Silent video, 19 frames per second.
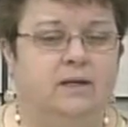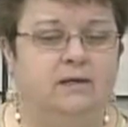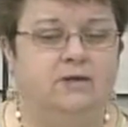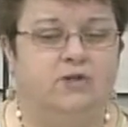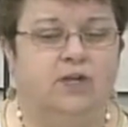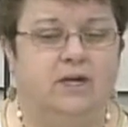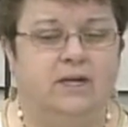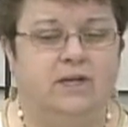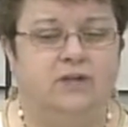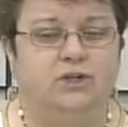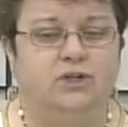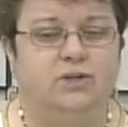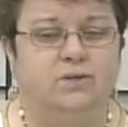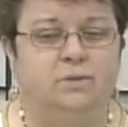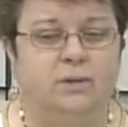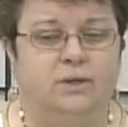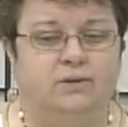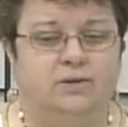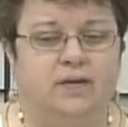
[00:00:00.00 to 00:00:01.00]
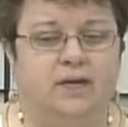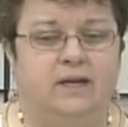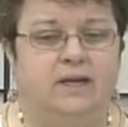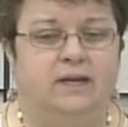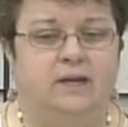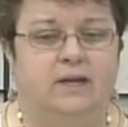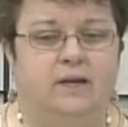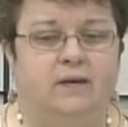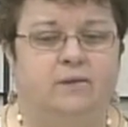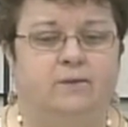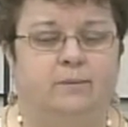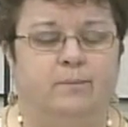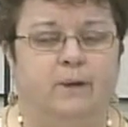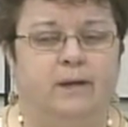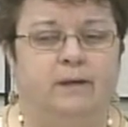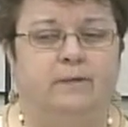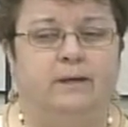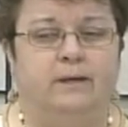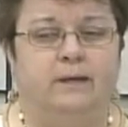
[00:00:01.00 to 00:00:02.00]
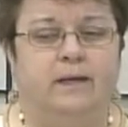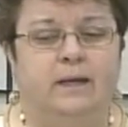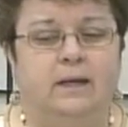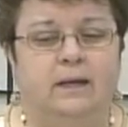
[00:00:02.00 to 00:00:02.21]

changes when you're taking care of a parent.